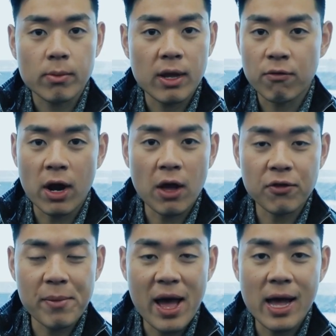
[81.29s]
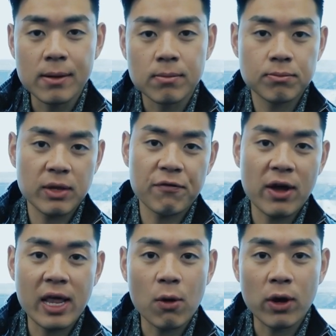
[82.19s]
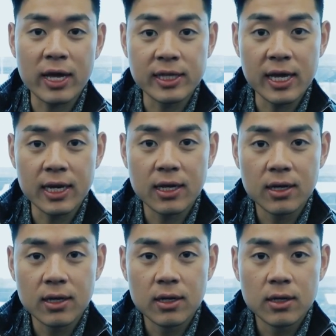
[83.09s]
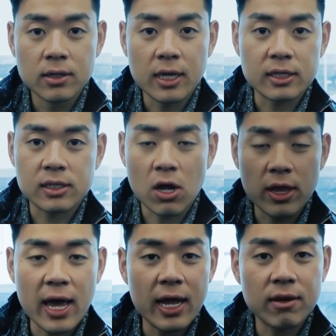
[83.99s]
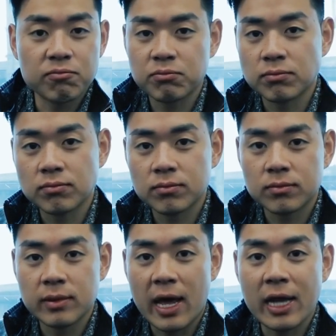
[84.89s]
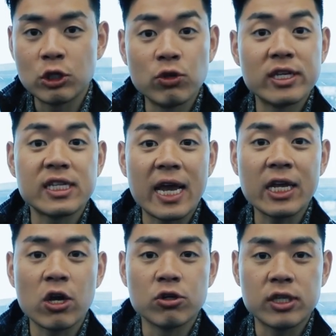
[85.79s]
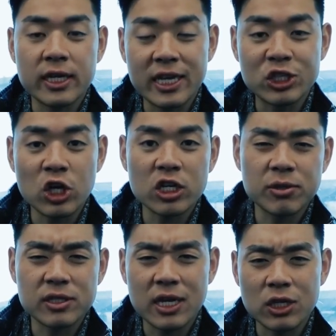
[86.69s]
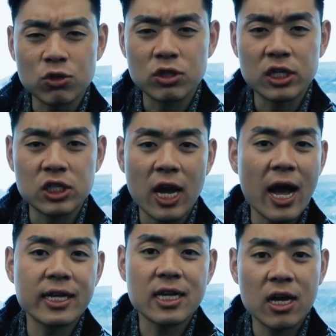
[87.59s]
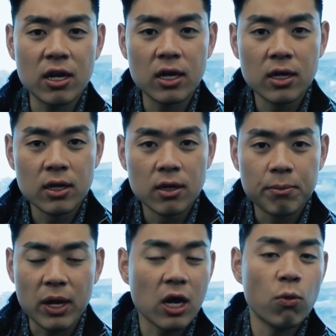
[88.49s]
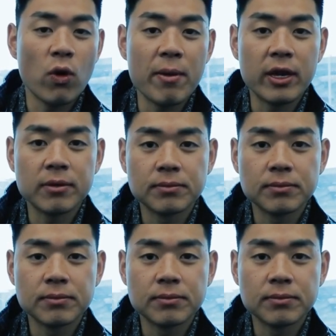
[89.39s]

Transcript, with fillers: And right off the bat, they found out what I did. They saw that that I do this dating coach thing, they judge me. It's like, you teach guys how to pick up women.